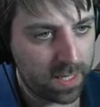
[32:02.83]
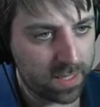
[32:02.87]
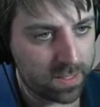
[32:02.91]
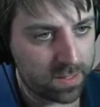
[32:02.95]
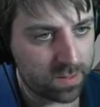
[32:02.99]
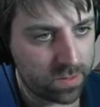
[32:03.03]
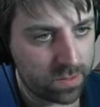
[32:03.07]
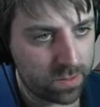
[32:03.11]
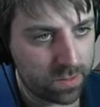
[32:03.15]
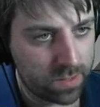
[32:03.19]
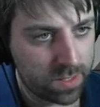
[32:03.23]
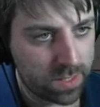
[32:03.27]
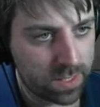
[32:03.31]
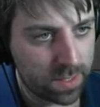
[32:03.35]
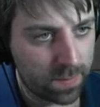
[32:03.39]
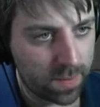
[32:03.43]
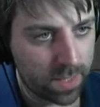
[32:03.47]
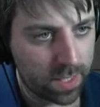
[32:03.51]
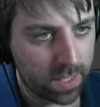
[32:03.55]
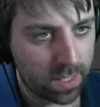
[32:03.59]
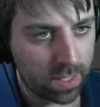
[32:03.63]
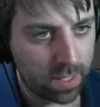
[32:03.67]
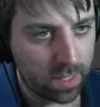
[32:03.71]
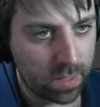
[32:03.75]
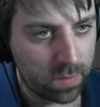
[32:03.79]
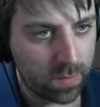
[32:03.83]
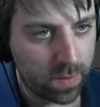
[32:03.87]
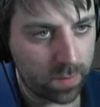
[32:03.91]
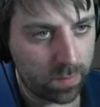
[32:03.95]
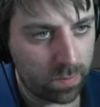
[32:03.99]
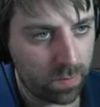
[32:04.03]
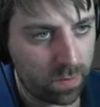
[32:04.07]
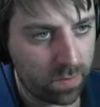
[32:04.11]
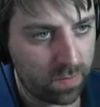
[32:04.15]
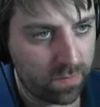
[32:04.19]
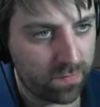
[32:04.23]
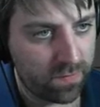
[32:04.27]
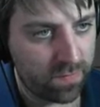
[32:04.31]
let's do something a little bit
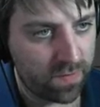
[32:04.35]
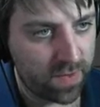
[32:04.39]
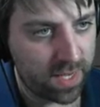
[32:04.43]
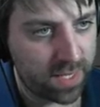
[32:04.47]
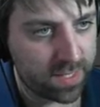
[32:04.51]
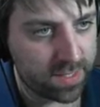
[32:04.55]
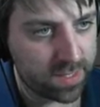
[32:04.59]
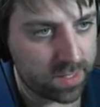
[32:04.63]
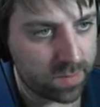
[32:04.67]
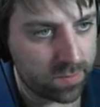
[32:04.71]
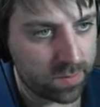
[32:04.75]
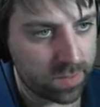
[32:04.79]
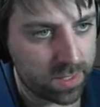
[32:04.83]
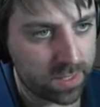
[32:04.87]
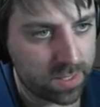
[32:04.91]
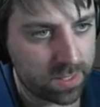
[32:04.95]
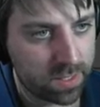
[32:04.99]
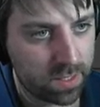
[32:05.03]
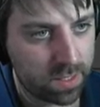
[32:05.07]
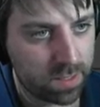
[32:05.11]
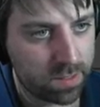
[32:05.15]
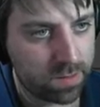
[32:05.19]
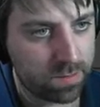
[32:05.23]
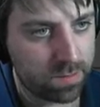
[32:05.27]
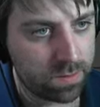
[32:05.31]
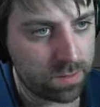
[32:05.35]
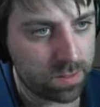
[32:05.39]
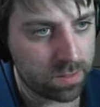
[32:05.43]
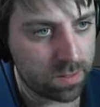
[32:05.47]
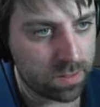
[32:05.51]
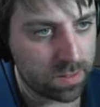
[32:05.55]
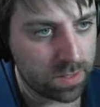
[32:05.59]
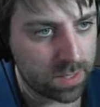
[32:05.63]
more fancy with the circles.